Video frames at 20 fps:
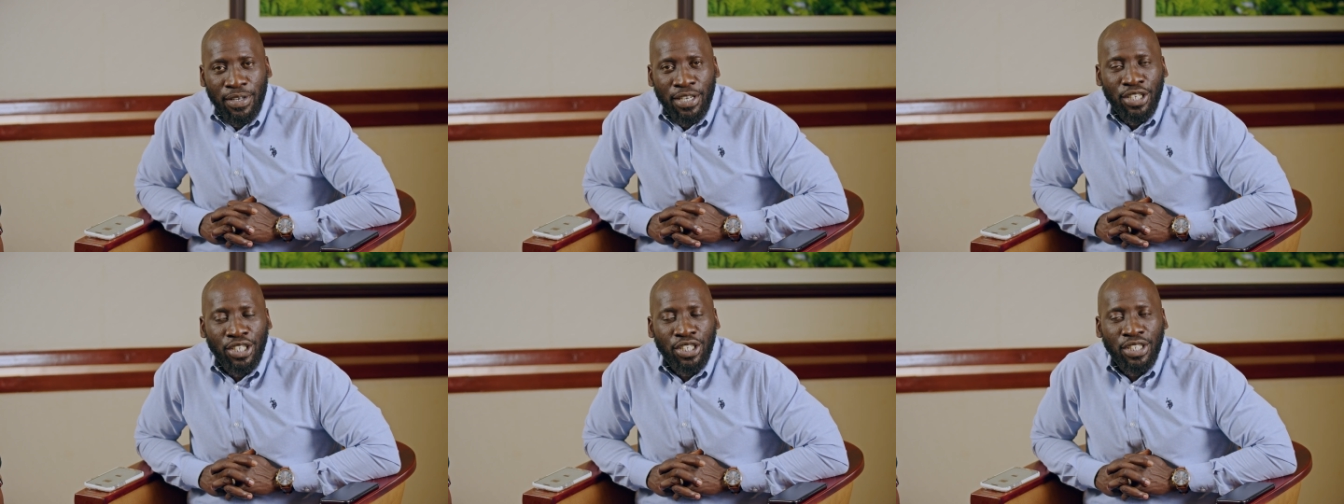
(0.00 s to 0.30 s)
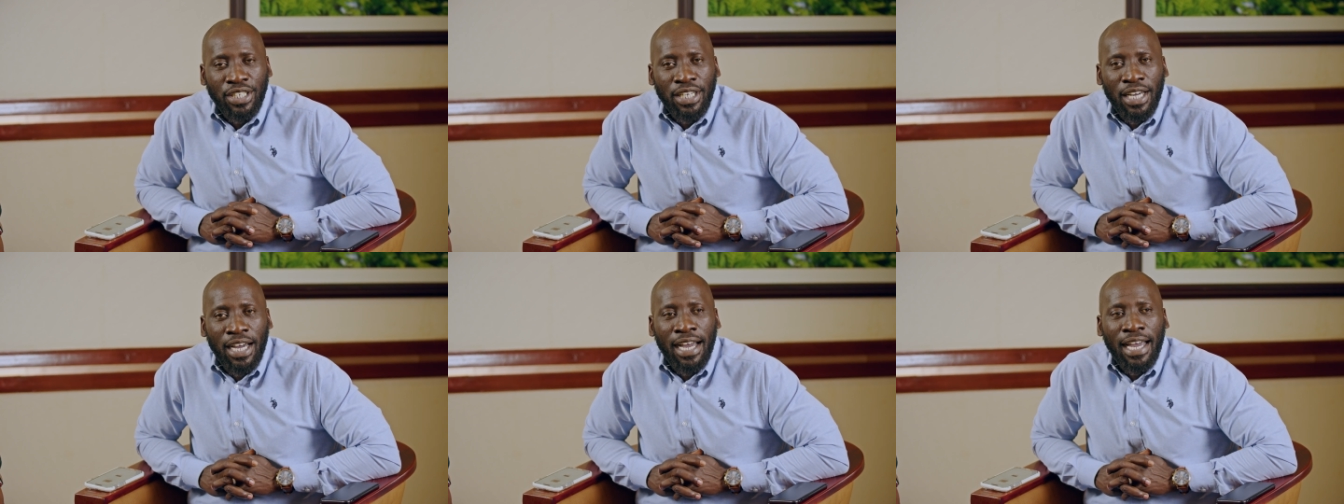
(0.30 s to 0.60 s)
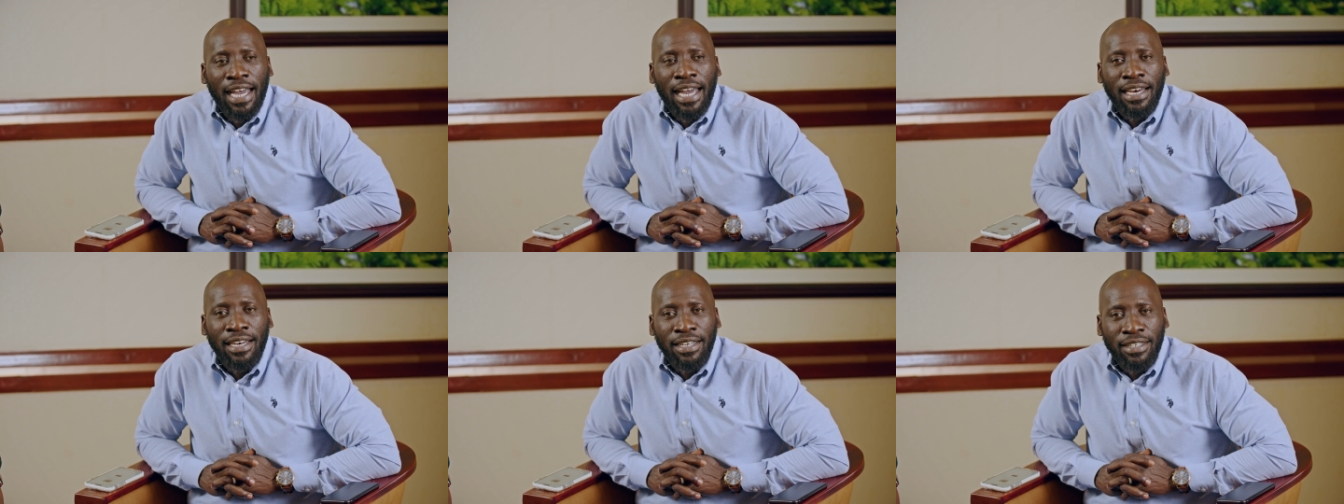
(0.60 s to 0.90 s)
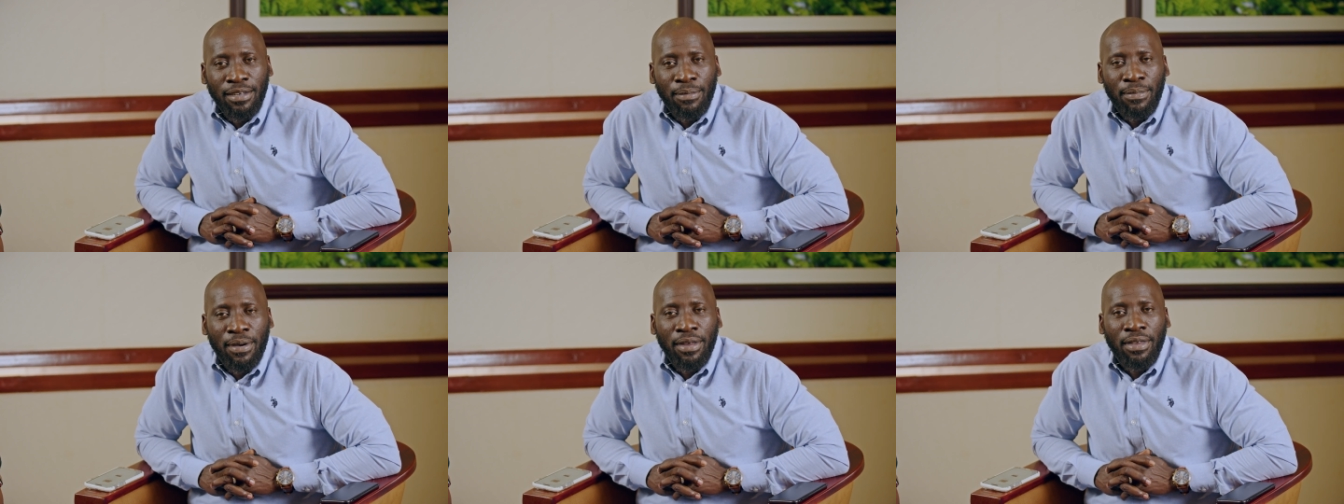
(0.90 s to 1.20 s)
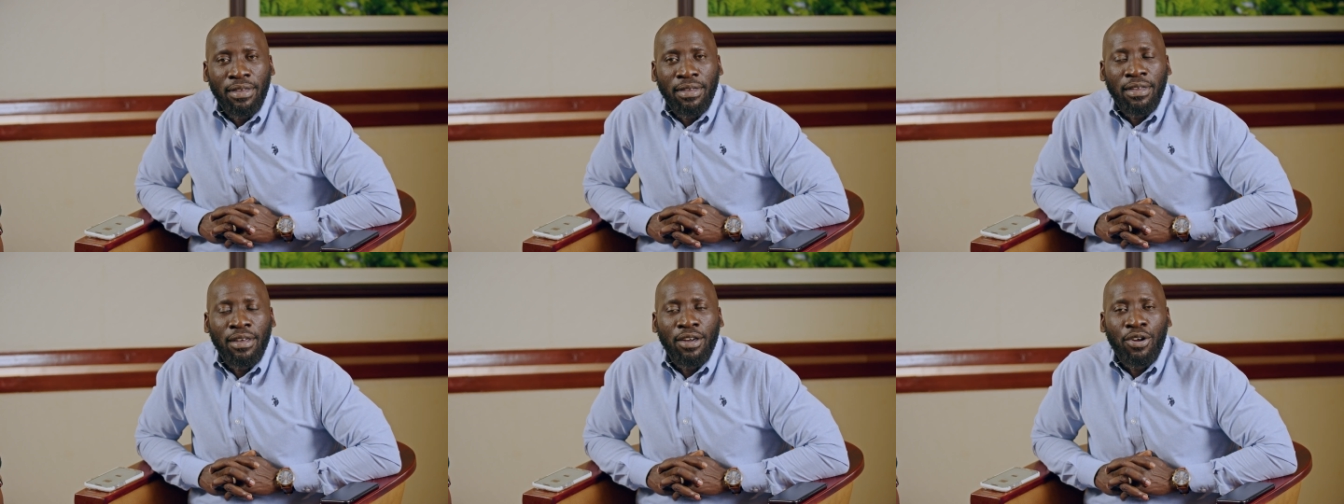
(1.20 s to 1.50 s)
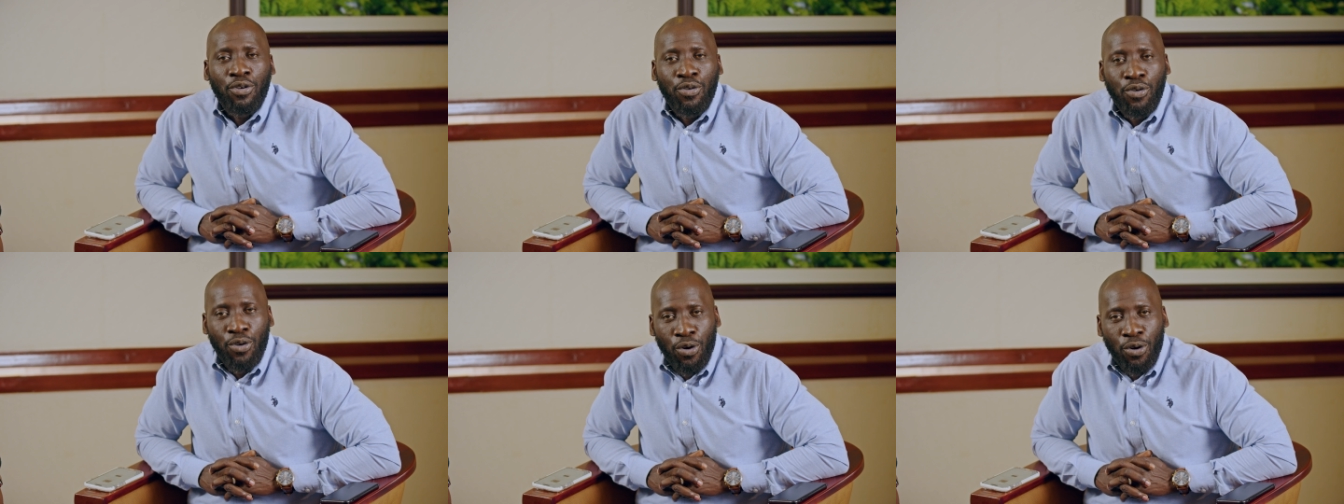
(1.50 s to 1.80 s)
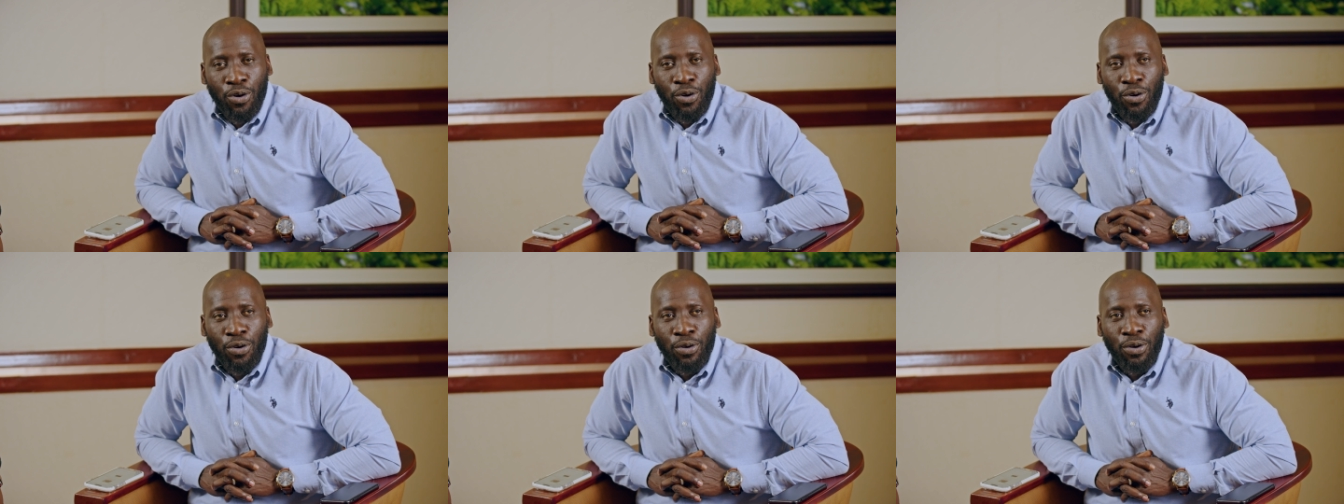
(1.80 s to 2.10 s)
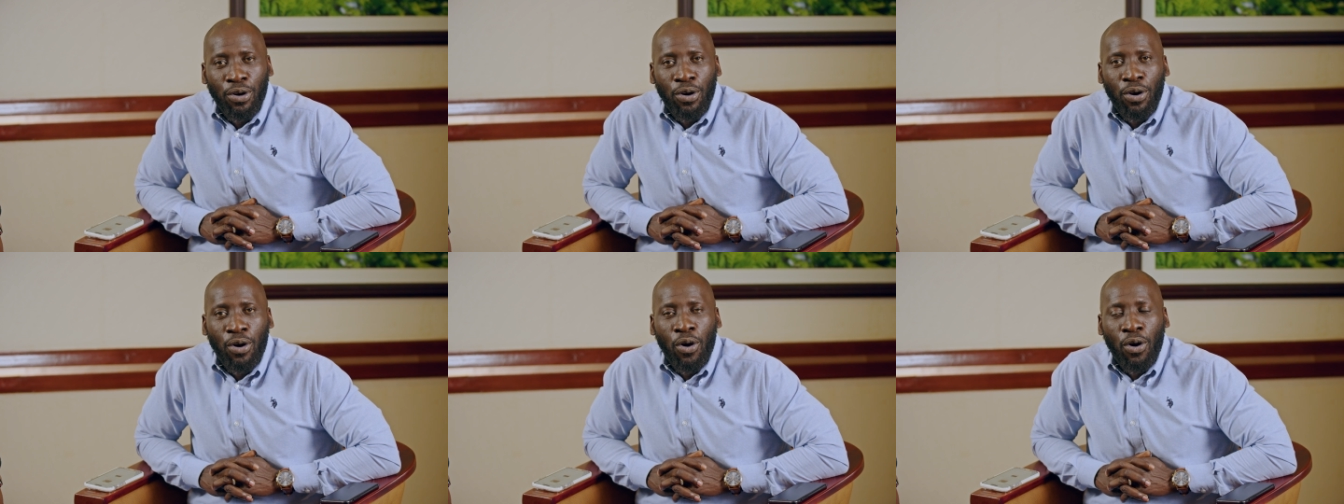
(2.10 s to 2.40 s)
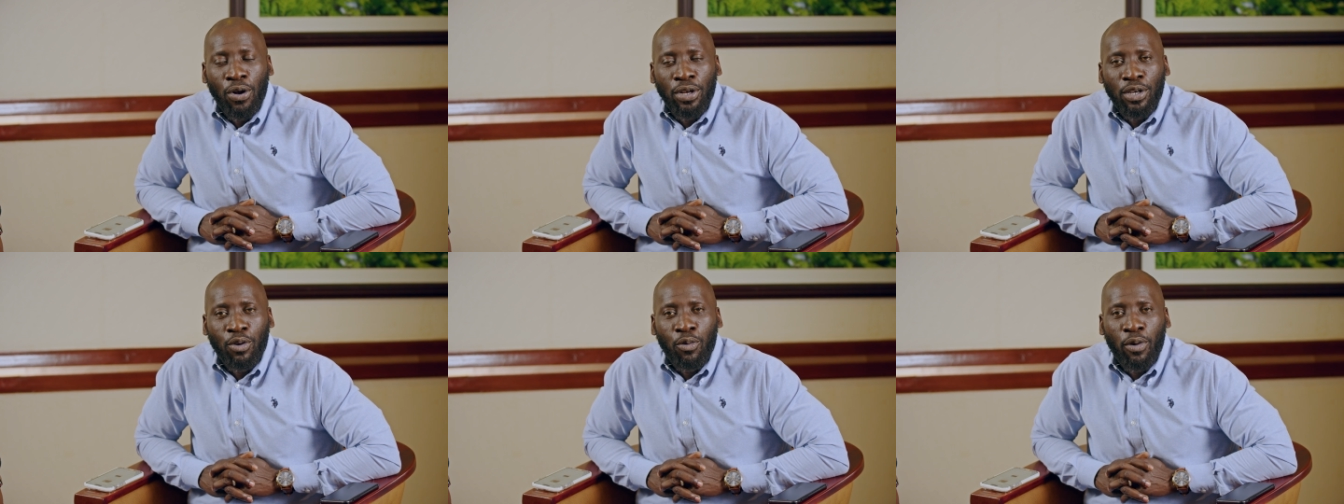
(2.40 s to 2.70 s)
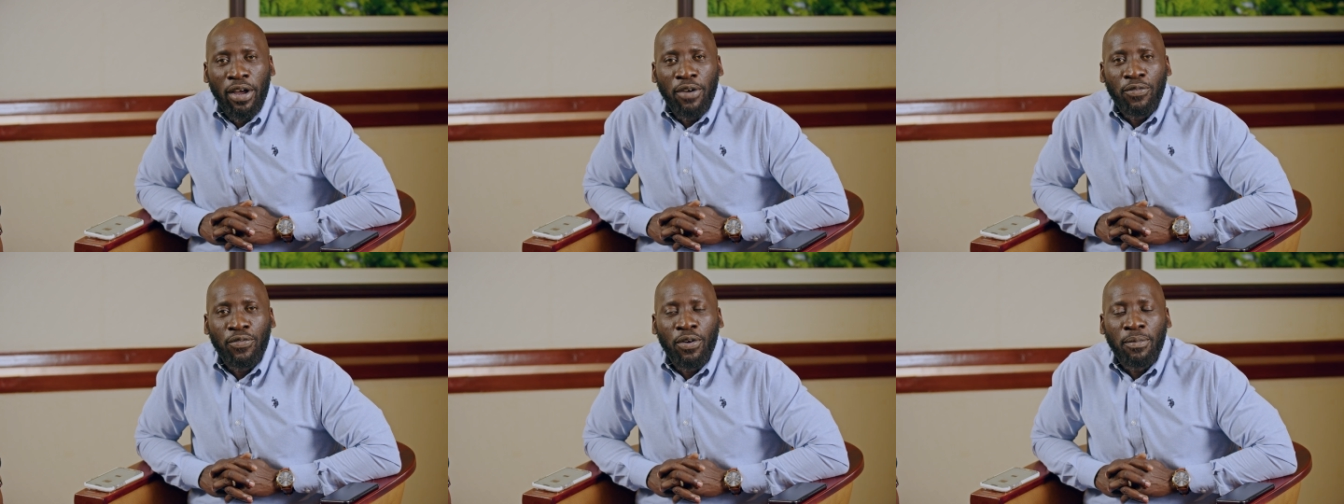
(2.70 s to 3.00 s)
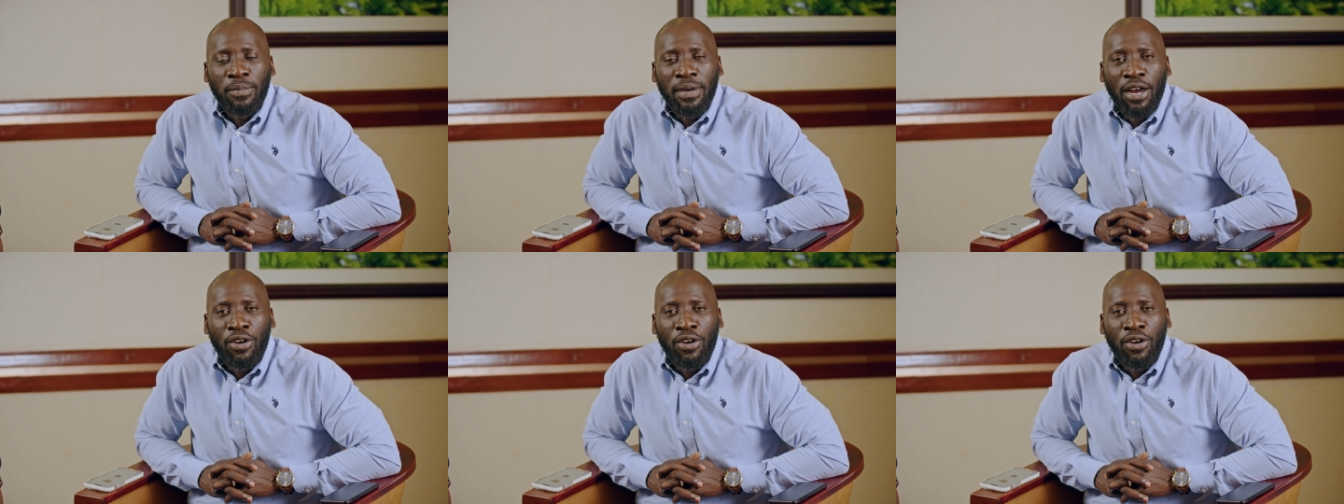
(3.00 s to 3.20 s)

engineer Elizabeth Rogo, all the way from